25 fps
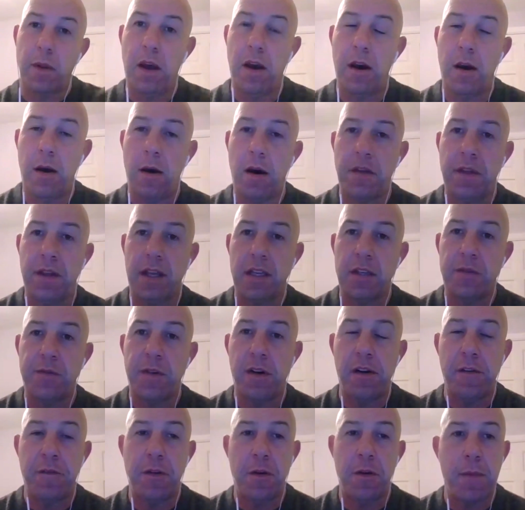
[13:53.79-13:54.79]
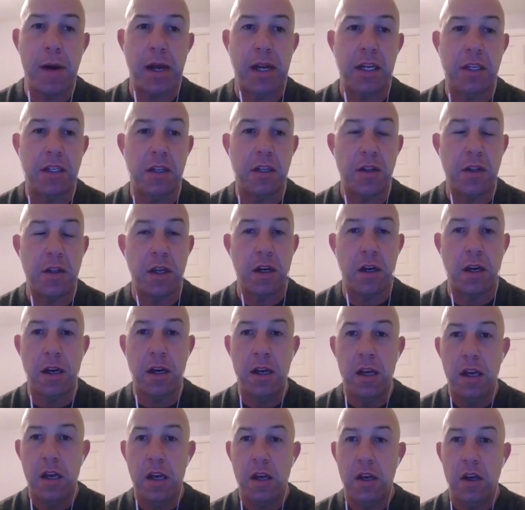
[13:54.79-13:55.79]
I think there's very few managers that are
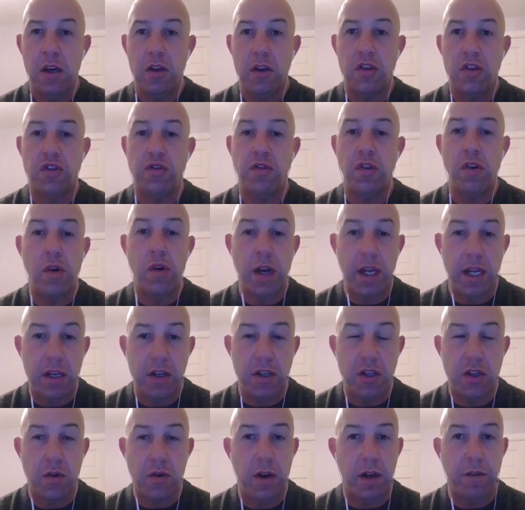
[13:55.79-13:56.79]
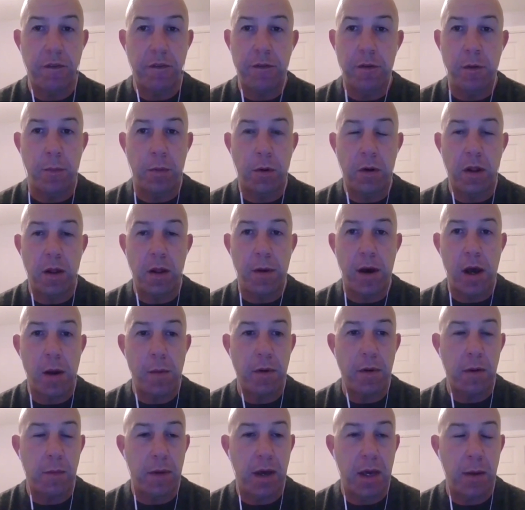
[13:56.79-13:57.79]
truly enjoying football at the
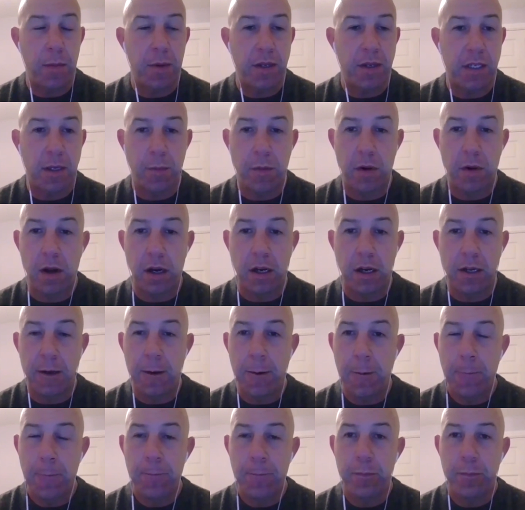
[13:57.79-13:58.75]
moment. Maybe someone like a